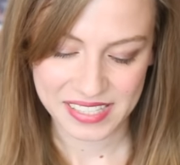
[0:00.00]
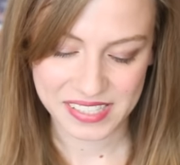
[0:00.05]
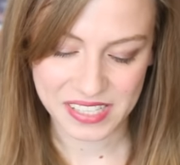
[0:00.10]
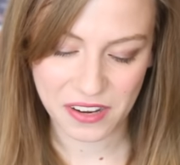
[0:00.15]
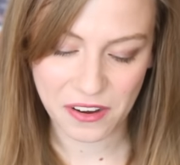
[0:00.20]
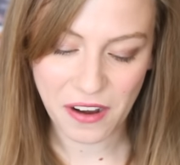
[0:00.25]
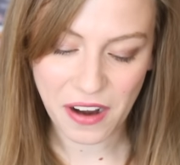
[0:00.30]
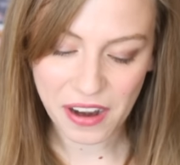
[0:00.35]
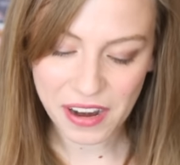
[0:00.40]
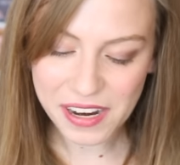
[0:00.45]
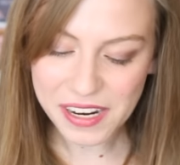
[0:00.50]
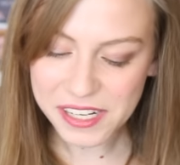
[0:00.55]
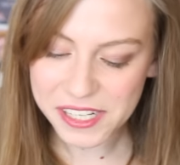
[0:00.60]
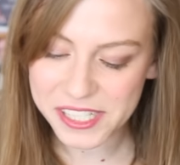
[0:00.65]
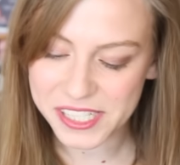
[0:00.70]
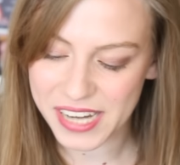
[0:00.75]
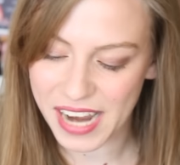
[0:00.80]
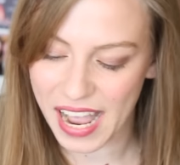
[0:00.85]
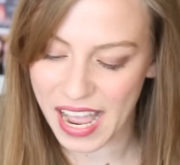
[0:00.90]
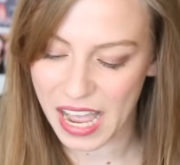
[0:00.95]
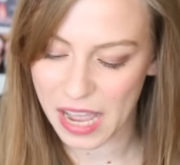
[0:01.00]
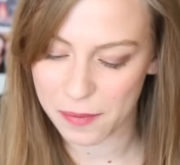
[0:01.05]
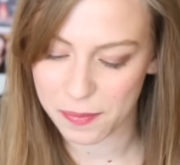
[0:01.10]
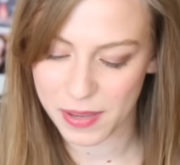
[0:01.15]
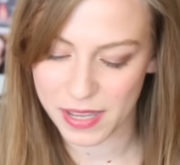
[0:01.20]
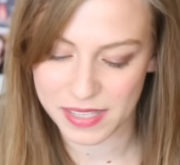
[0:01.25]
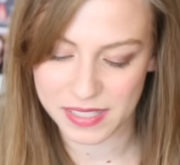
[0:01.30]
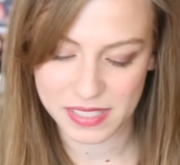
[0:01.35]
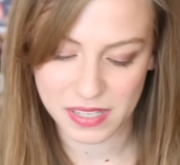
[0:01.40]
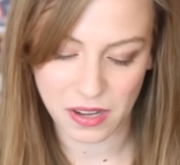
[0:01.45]
So her
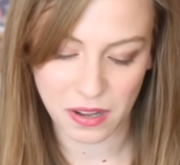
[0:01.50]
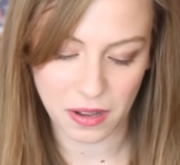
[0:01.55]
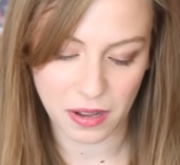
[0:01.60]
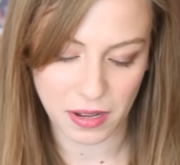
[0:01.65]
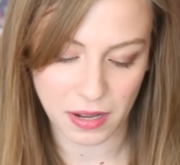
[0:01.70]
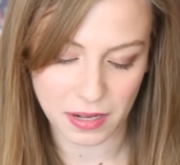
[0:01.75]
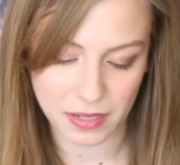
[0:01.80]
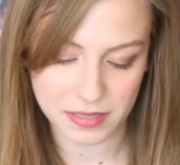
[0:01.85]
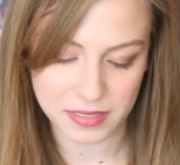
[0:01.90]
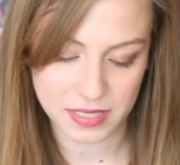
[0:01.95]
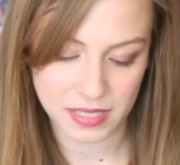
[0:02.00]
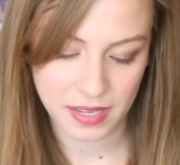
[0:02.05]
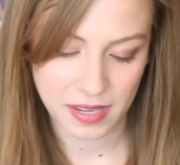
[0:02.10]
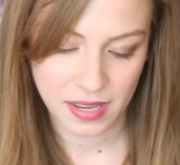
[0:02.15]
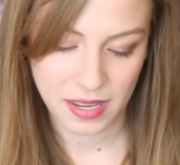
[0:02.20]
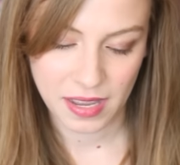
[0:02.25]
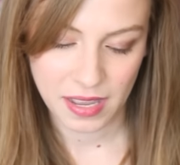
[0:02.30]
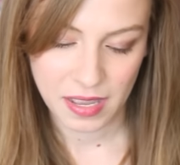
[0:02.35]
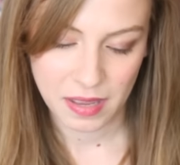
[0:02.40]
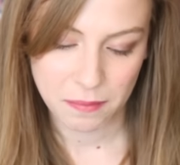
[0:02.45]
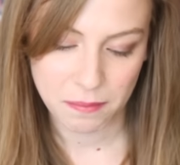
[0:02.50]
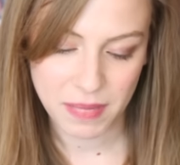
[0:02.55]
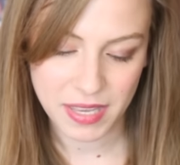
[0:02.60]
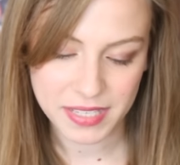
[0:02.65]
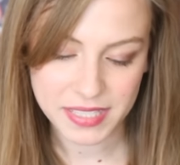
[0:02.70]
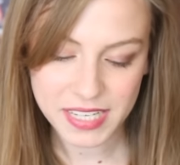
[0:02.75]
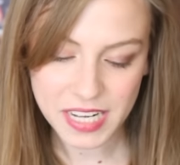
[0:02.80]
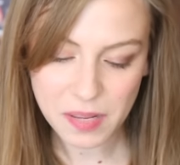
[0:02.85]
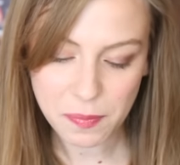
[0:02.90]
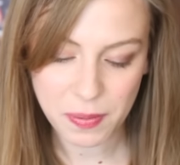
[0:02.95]
shop is called
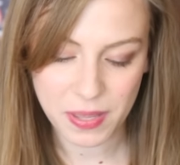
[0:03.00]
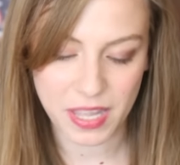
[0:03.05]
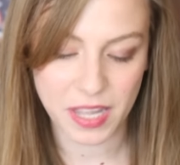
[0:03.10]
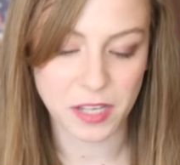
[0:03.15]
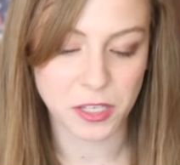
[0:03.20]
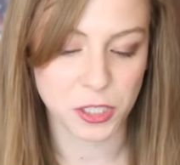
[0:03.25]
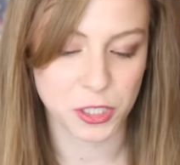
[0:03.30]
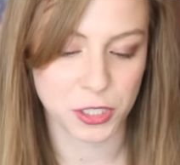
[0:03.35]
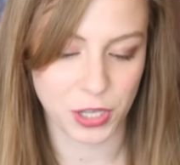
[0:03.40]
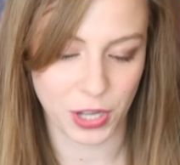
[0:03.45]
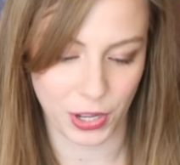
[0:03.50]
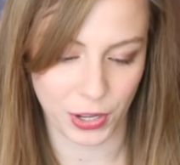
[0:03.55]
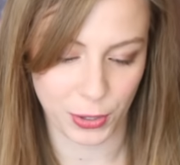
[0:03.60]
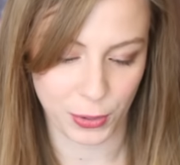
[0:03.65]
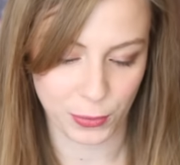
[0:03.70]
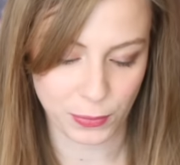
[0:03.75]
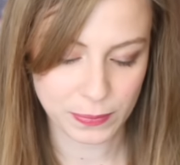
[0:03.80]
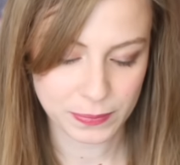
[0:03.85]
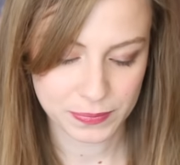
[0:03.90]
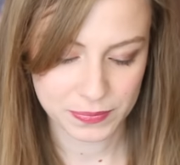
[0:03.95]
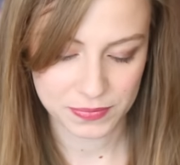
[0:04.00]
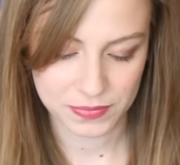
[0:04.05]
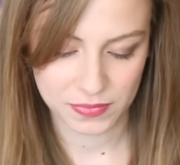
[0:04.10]
Minty Peach Co.